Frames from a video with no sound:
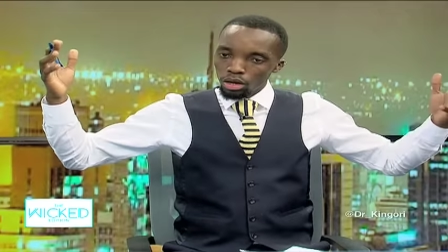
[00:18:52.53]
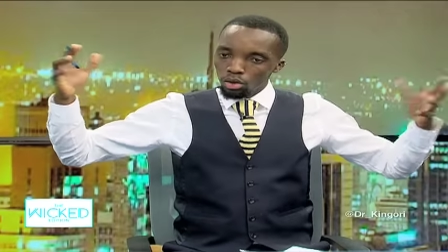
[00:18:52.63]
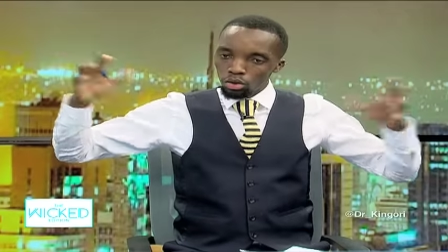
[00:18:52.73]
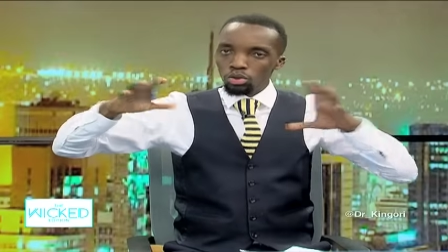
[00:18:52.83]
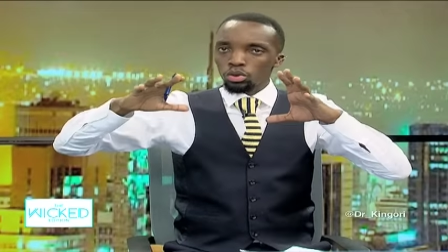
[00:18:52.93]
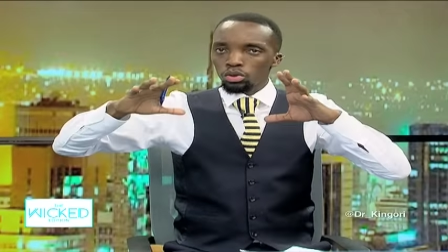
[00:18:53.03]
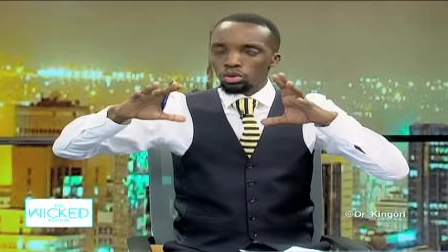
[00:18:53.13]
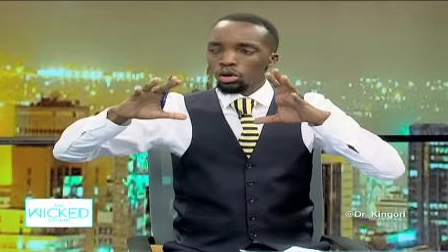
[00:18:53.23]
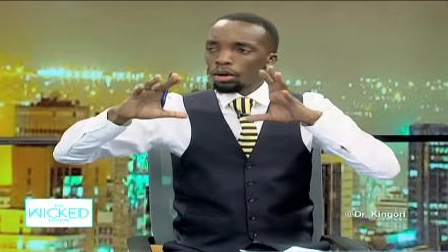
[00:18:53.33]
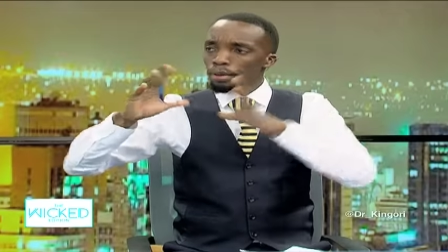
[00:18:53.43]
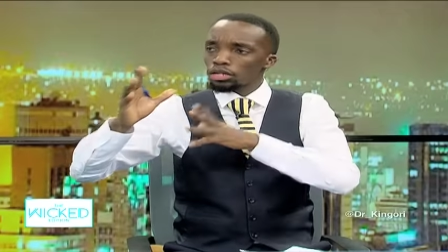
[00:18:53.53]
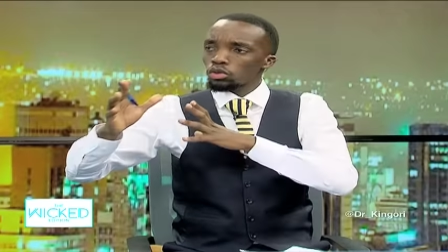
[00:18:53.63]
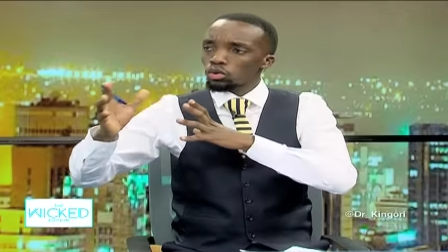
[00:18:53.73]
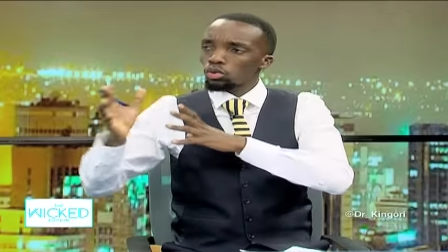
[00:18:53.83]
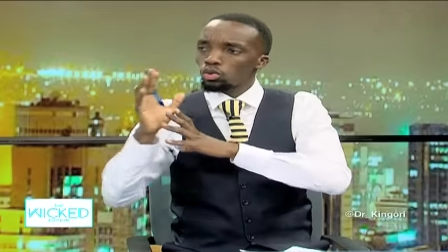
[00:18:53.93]
you're a
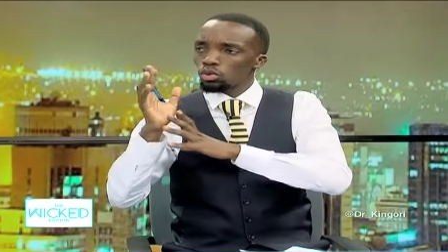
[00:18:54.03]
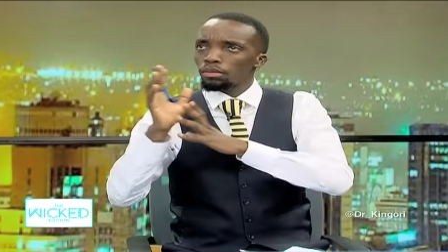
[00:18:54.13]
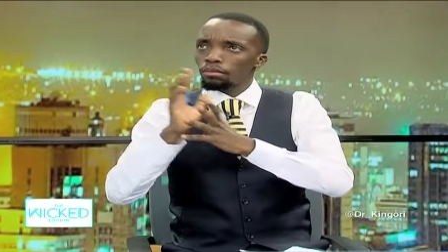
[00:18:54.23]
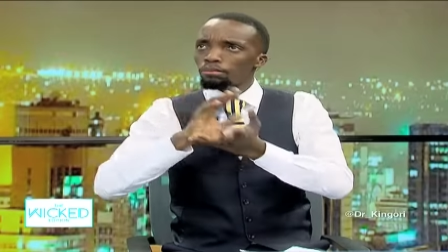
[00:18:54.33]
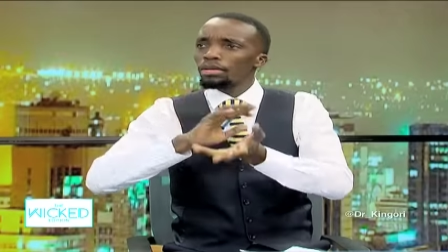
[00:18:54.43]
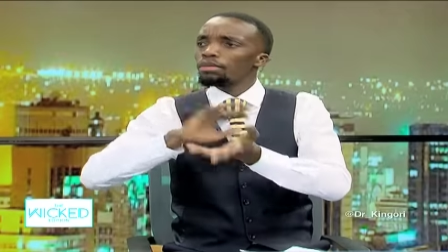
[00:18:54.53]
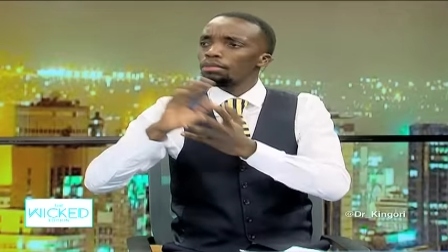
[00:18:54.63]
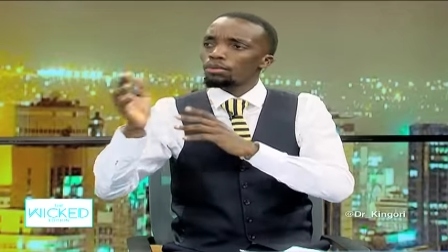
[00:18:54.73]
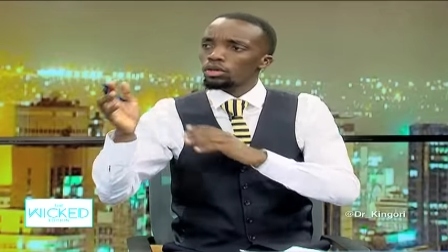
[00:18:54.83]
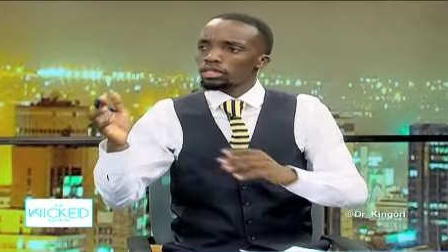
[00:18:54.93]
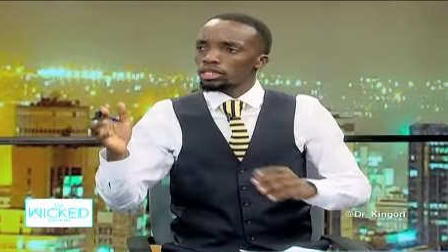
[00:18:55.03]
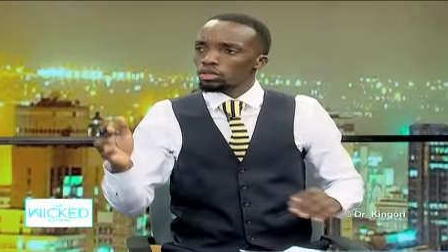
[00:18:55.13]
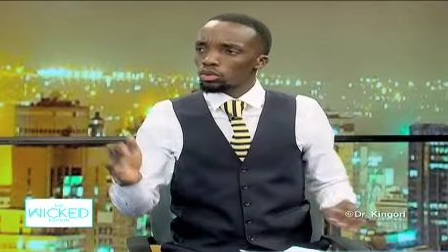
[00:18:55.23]
person who many people listen to.